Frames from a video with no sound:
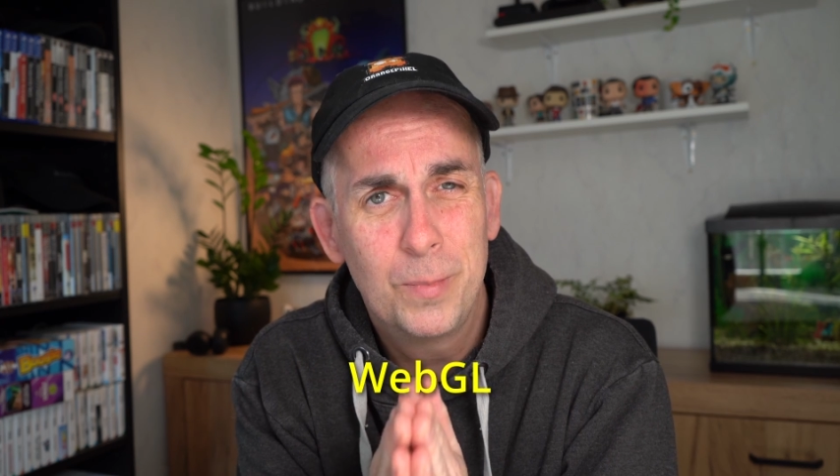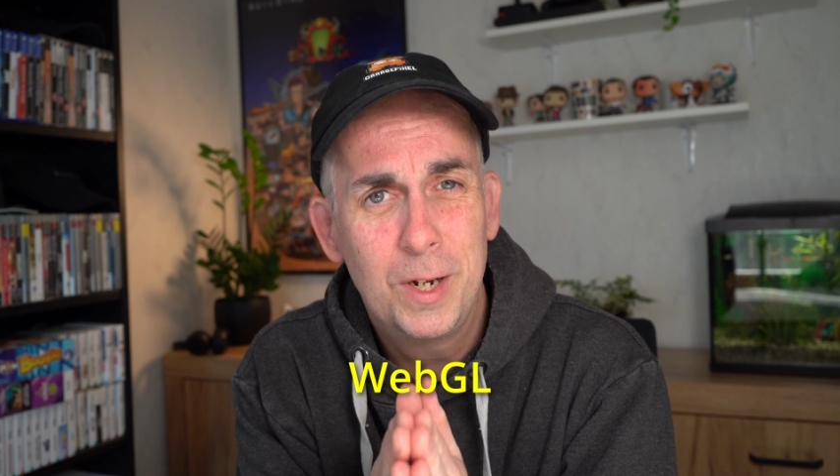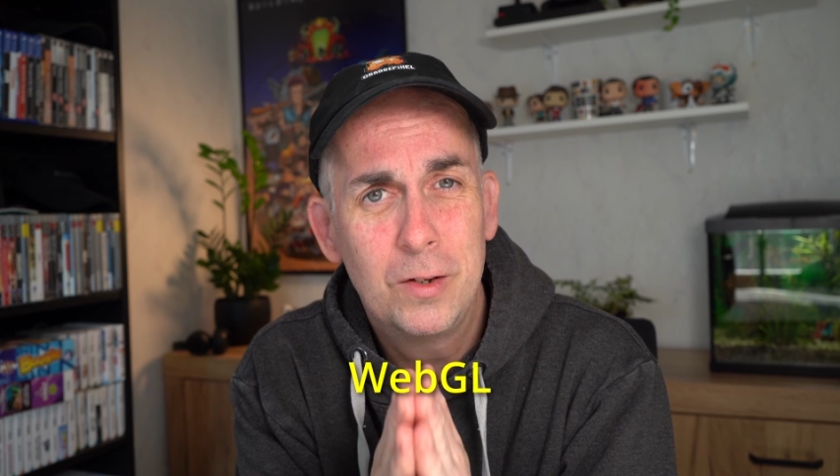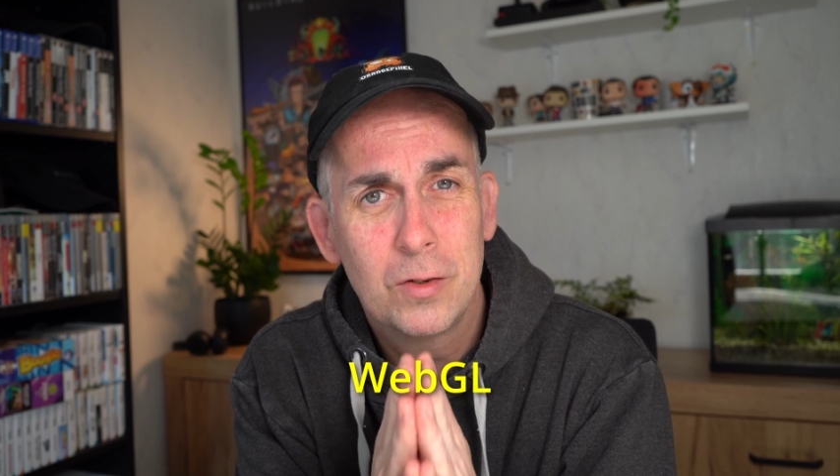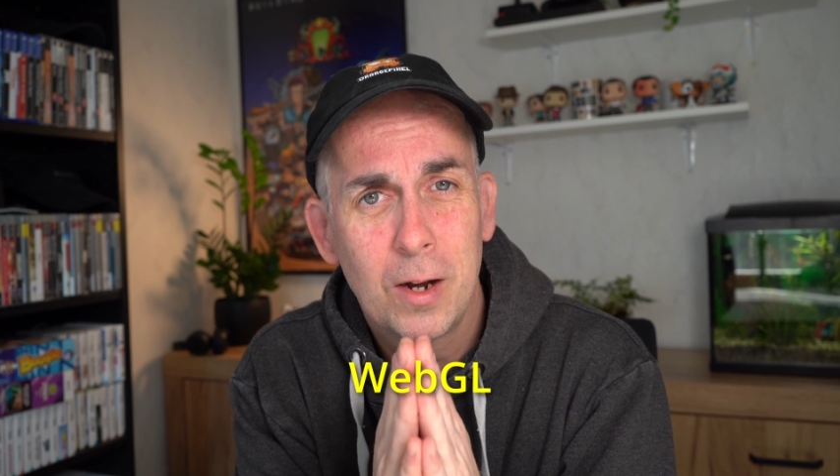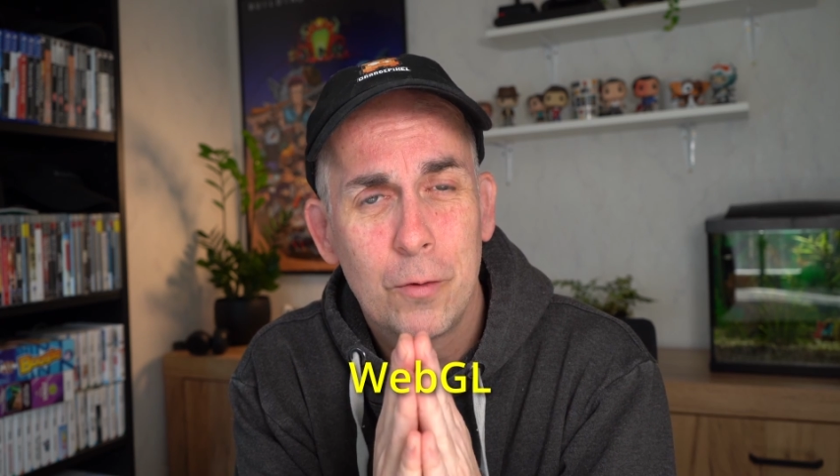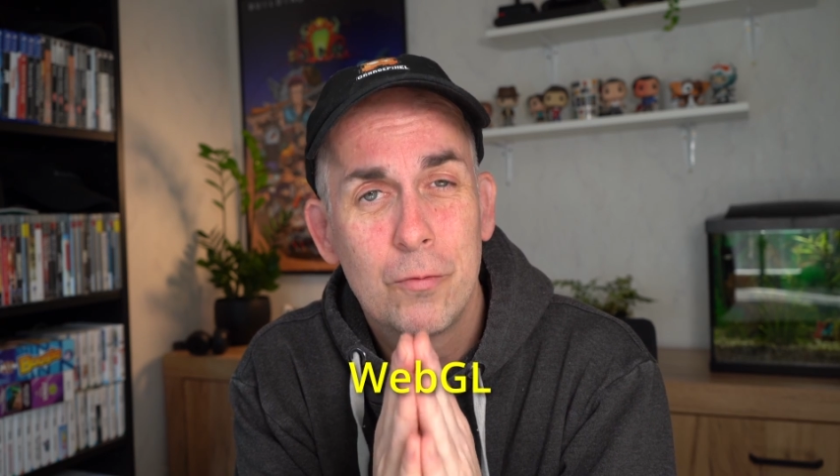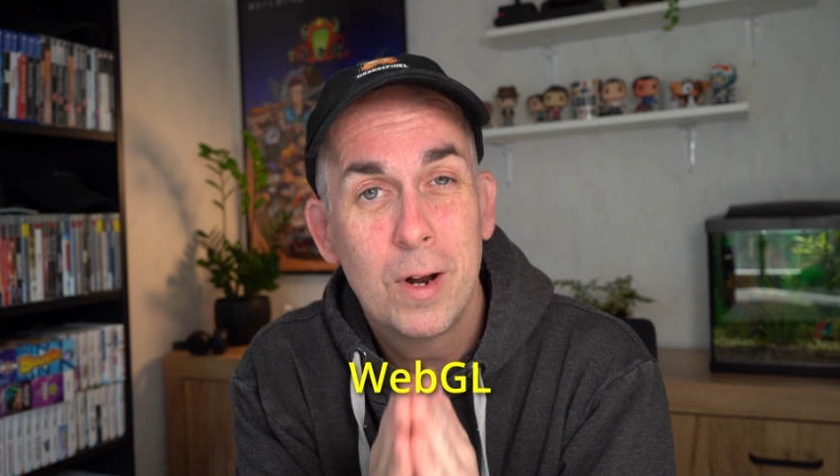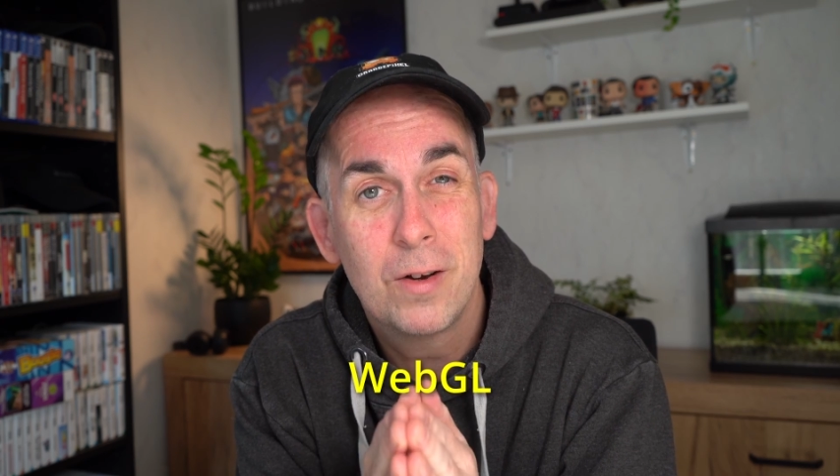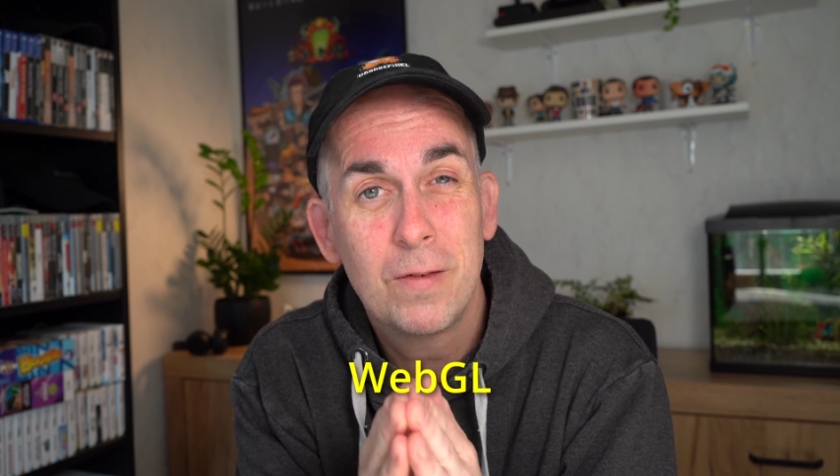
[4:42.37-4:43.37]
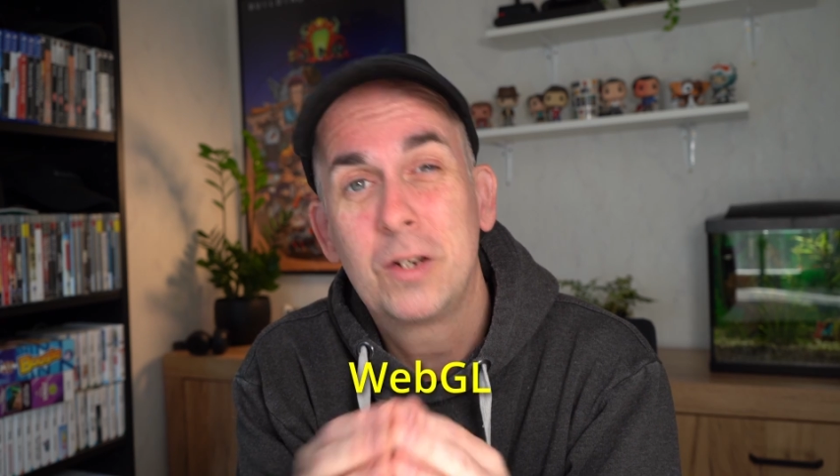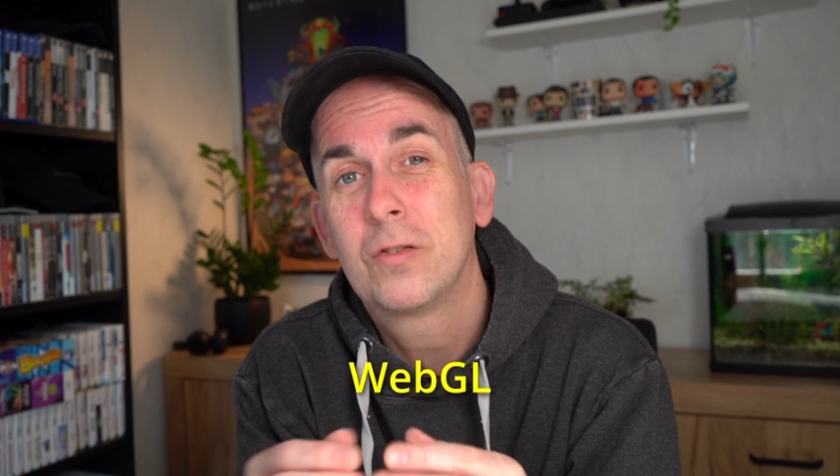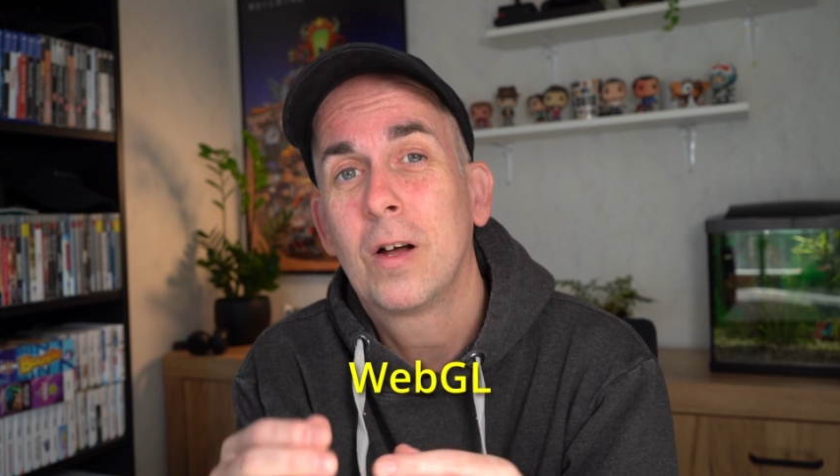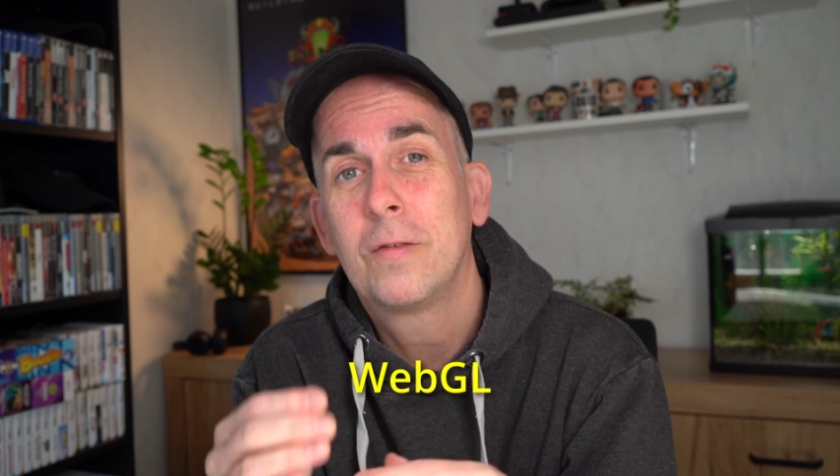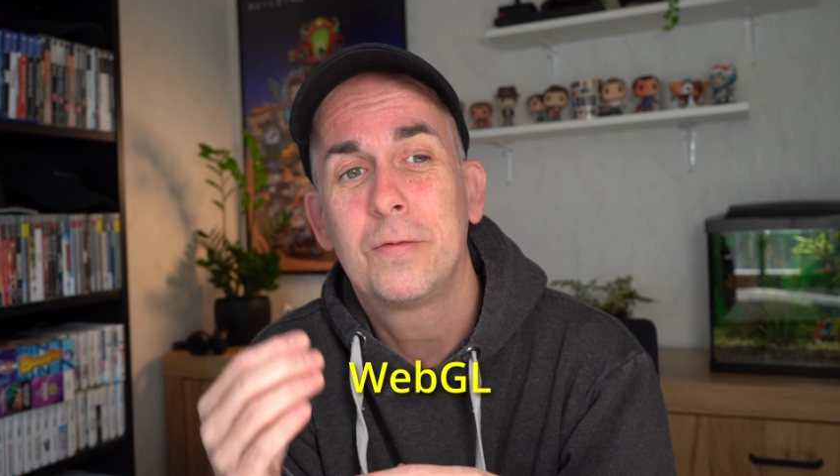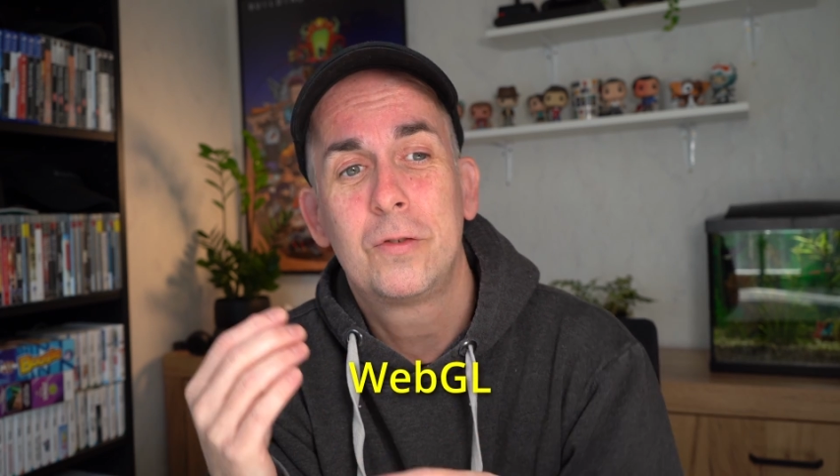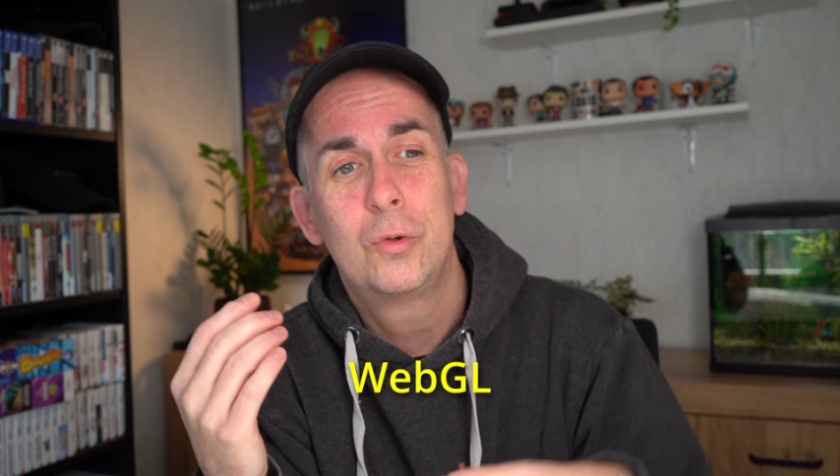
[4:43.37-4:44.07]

means rendering stuff